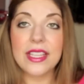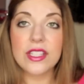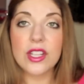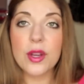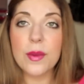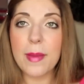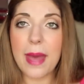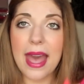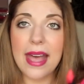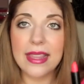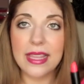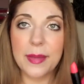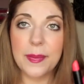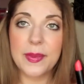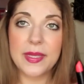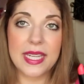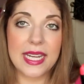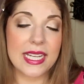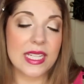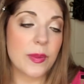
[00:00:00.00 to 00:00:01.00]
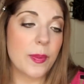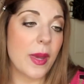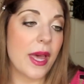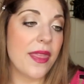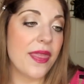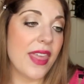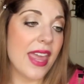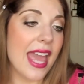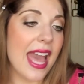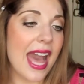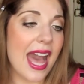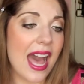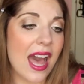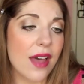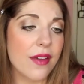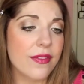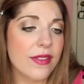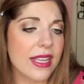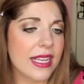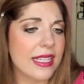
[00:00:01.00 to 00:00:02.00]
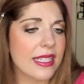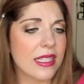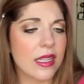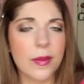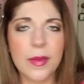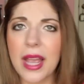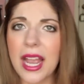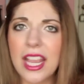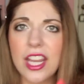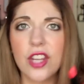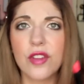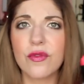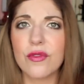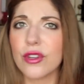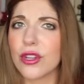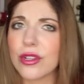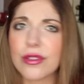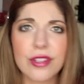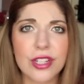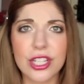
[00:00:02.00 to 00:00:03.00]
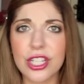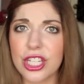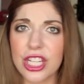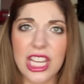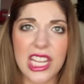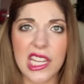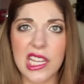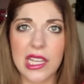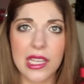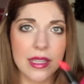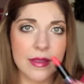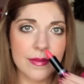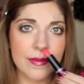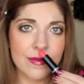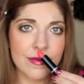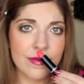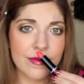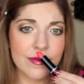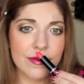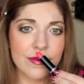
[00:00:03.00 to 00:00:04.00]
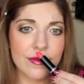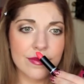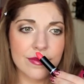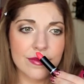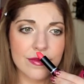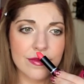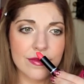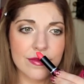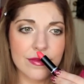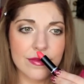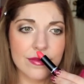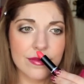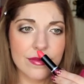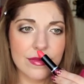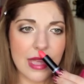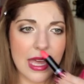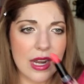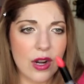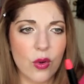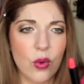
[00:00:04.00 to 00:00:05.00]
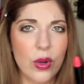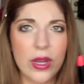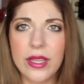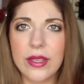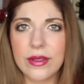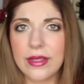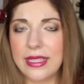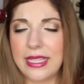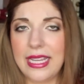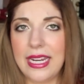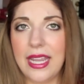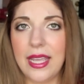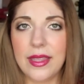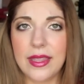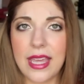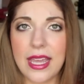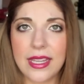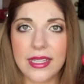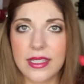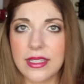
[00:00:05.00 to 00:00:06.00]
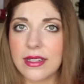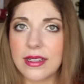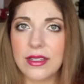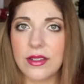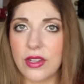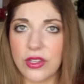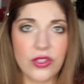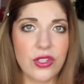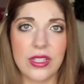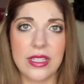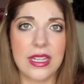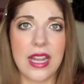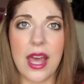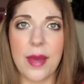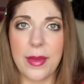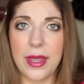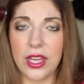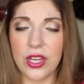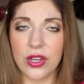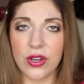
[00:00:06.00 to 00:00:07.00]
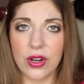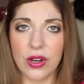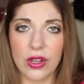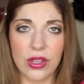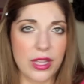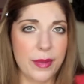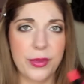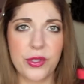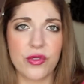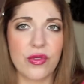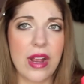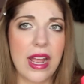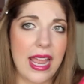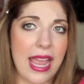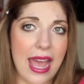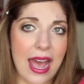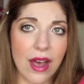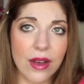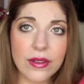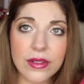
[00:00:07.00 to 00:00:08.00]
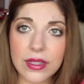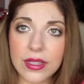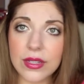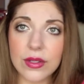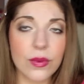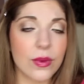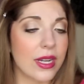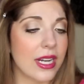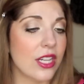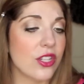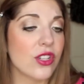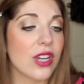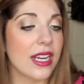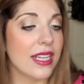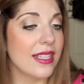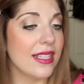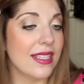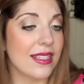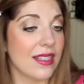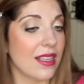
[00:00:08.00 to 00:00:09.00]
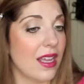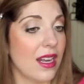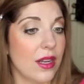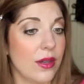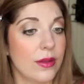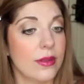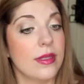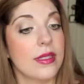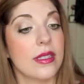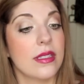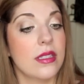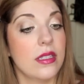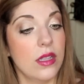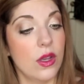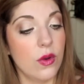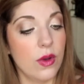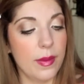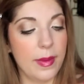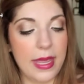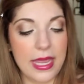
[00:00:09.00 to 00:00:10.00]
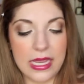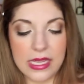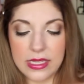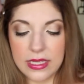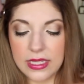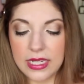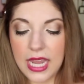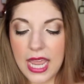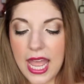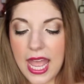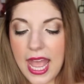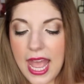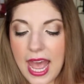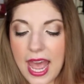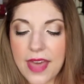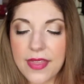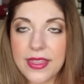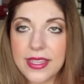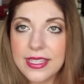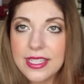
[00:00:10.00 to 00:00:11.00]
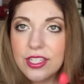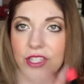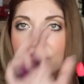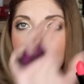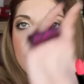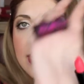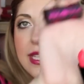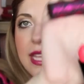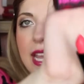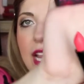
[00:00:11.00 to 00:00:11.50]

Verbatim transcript: these are matte lipsticks, but they have like some kind of nourishing oils in it that does not make your lips dry out. When I tried these on, I was so amazed. And this is just